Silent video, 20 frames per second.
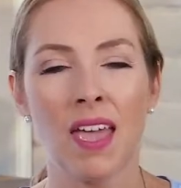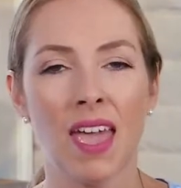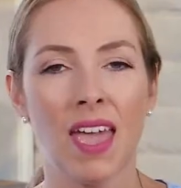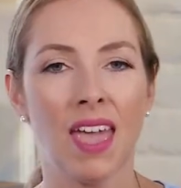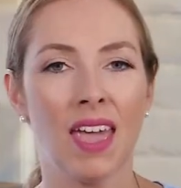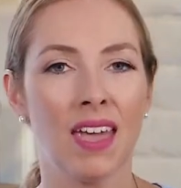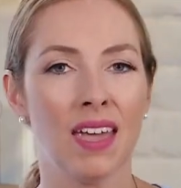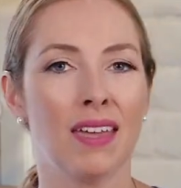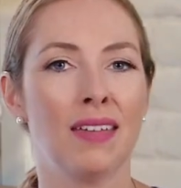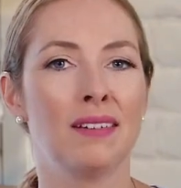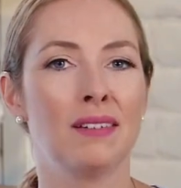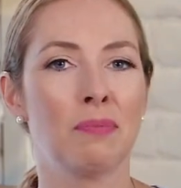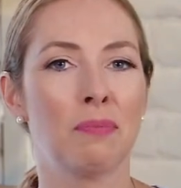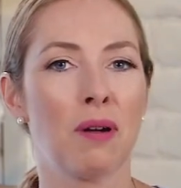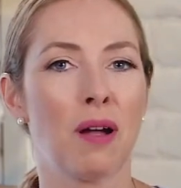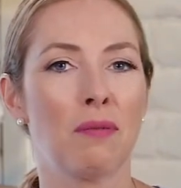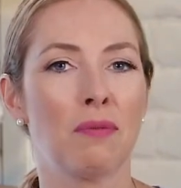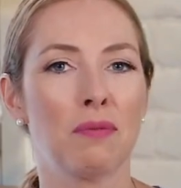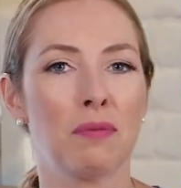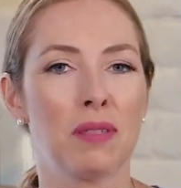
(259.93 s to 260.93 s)
And
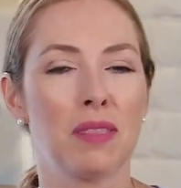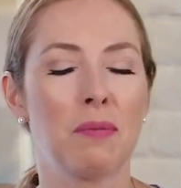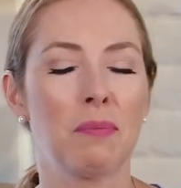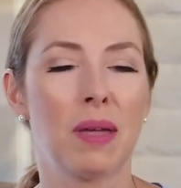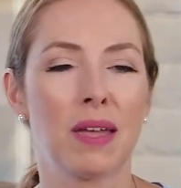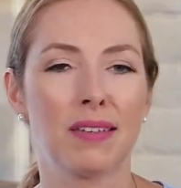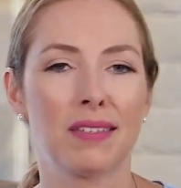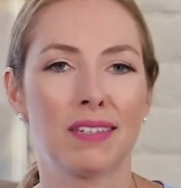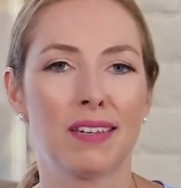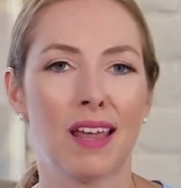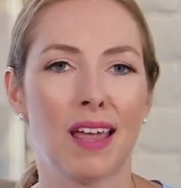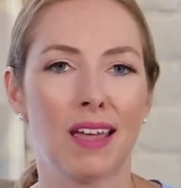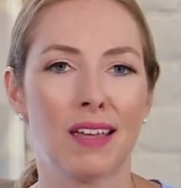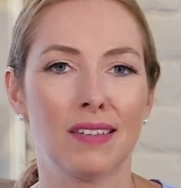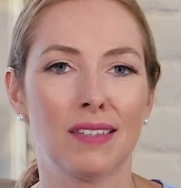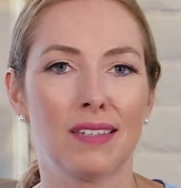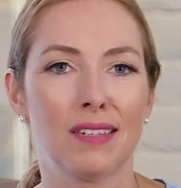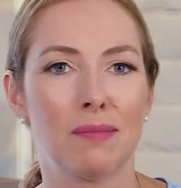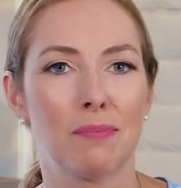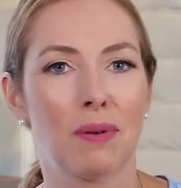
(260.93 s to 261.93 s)
probably the best
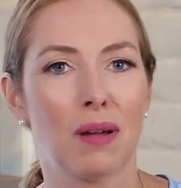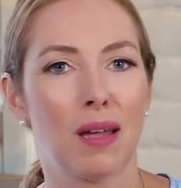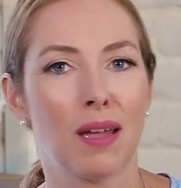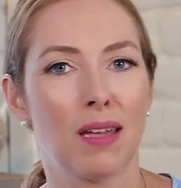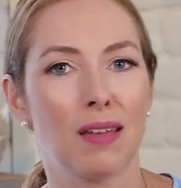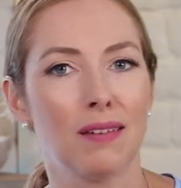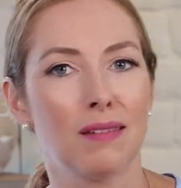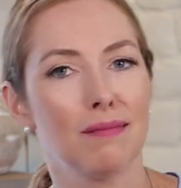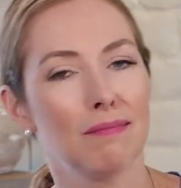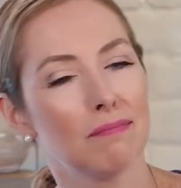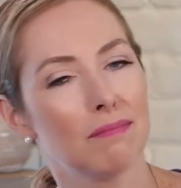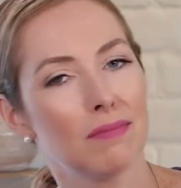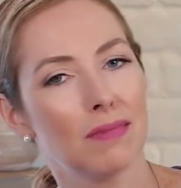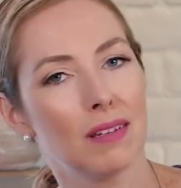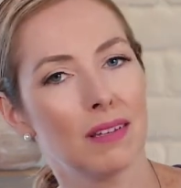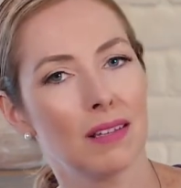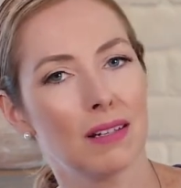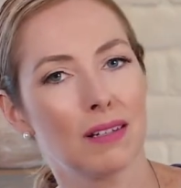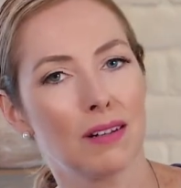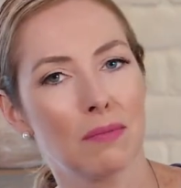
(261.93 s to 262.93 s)
test, but
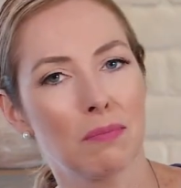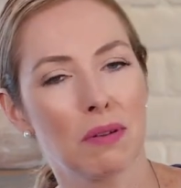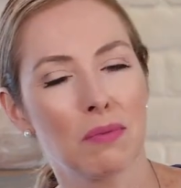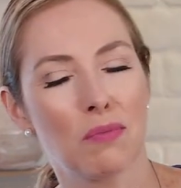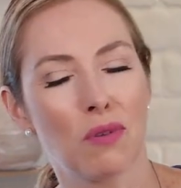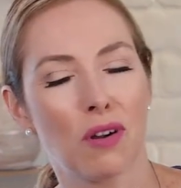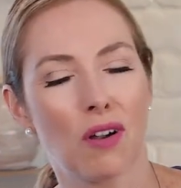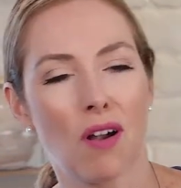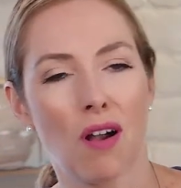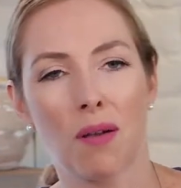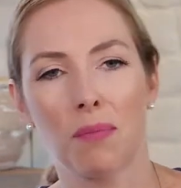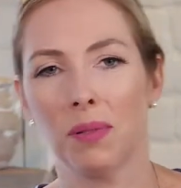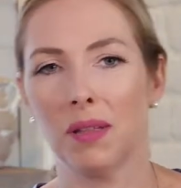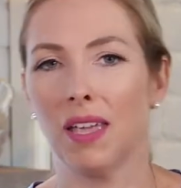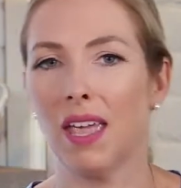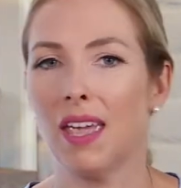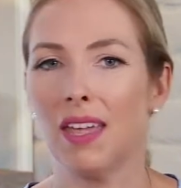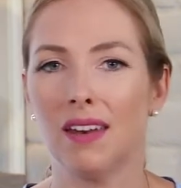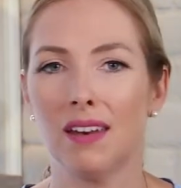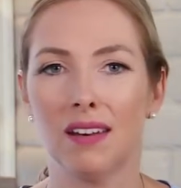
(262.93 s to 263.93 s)
a little bit more
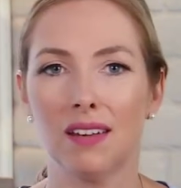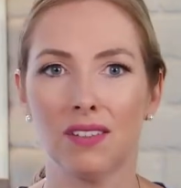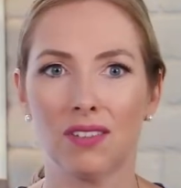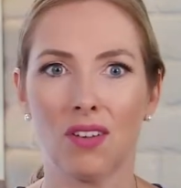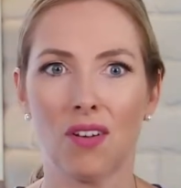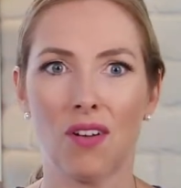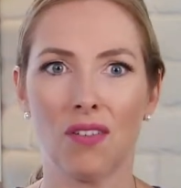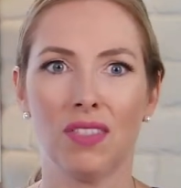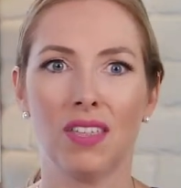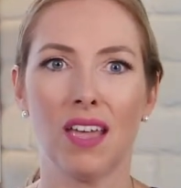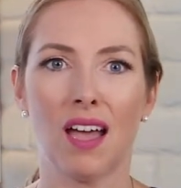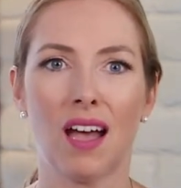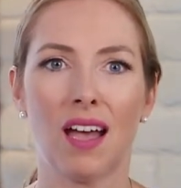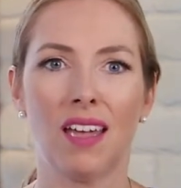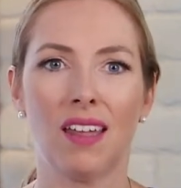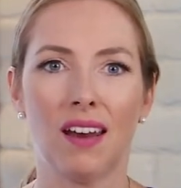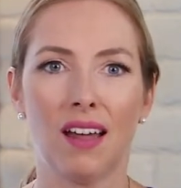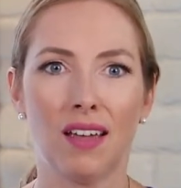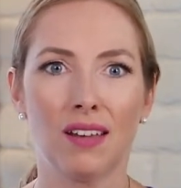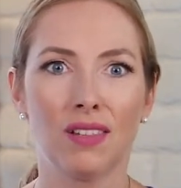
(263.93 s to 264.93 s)
complicated, is called the
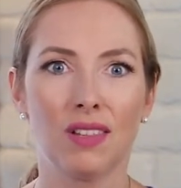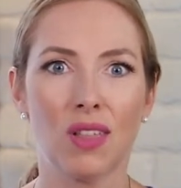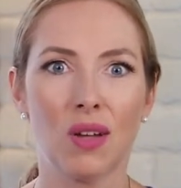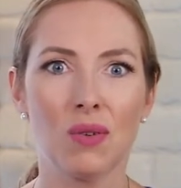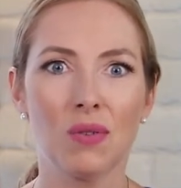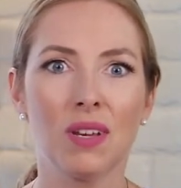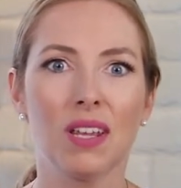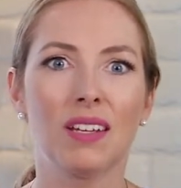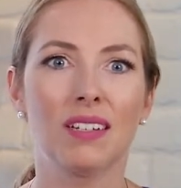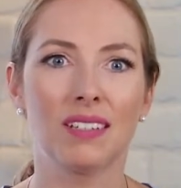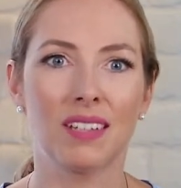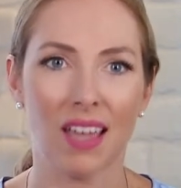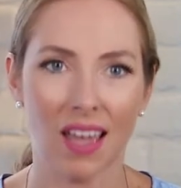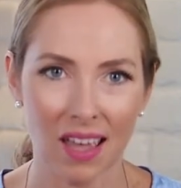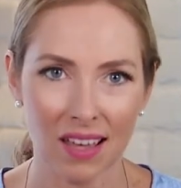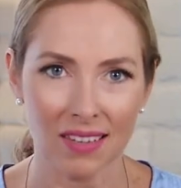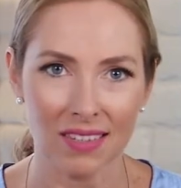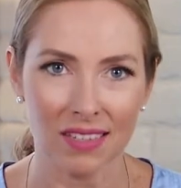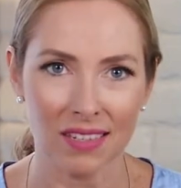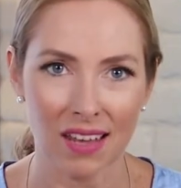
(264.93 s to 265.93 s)
iodine loading
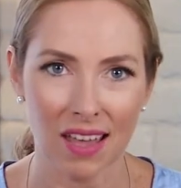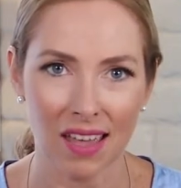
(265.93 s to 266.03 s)
test.